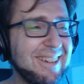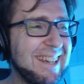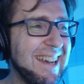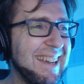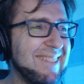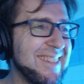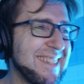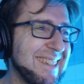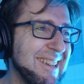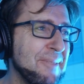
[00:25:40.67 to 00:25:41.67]

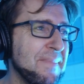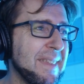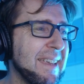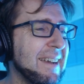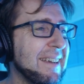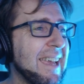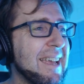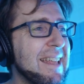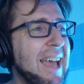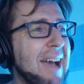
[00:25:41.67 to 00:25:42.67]
times. okay,
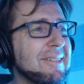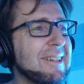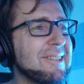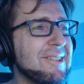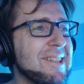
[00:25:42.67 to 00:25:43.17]
I'm gonna turn